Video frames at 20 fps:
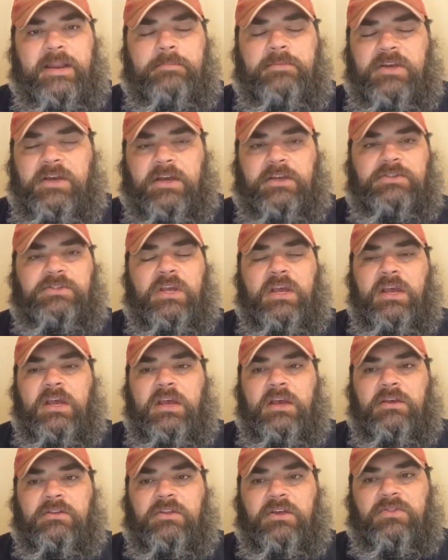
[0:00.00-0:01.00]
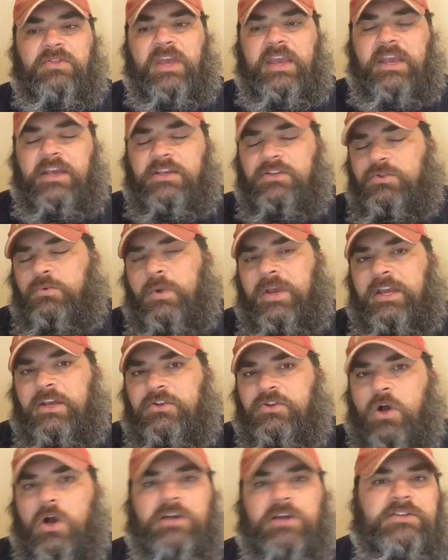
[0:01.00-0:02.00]
Because the thing is, we can
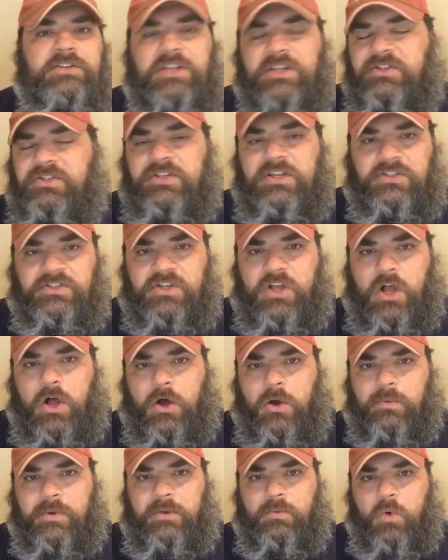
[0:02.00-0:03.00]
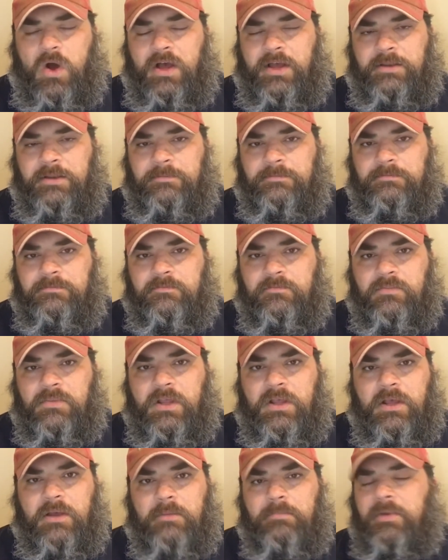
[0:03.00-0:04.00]
talk distance all we want,
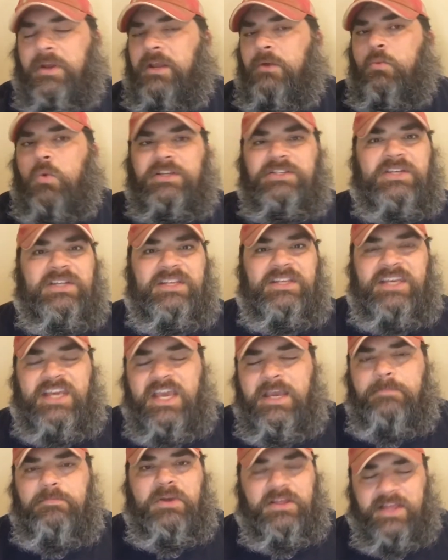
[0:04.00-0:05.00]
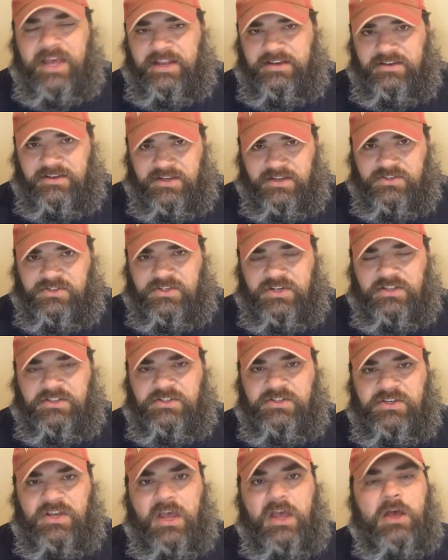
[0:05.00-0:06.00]
but he wasn't keeping that
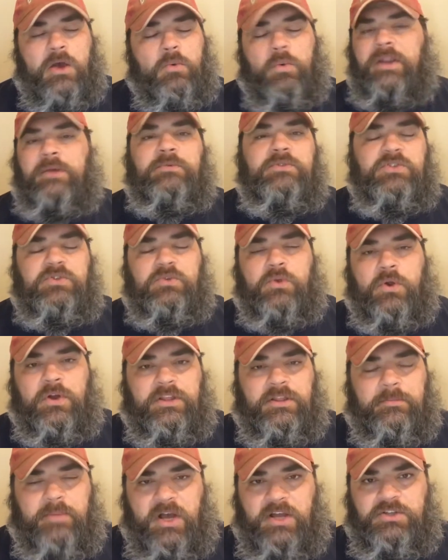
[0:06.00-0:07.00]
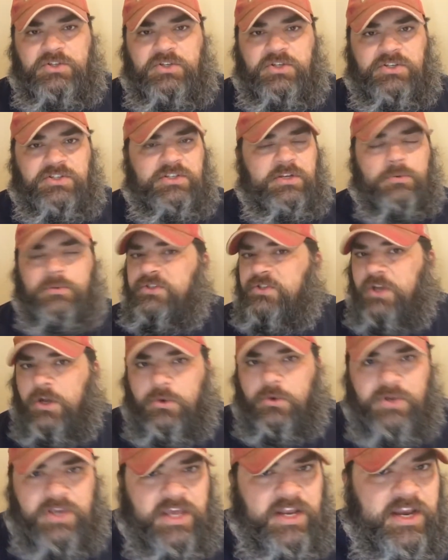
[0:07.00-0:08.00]
distance when he was throwing the punches. There was no
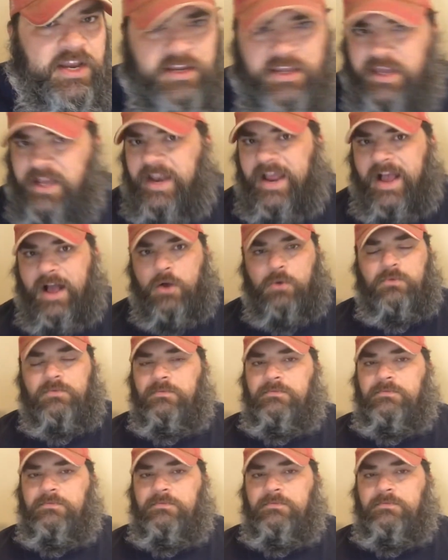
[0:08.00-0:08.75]
get in, get out.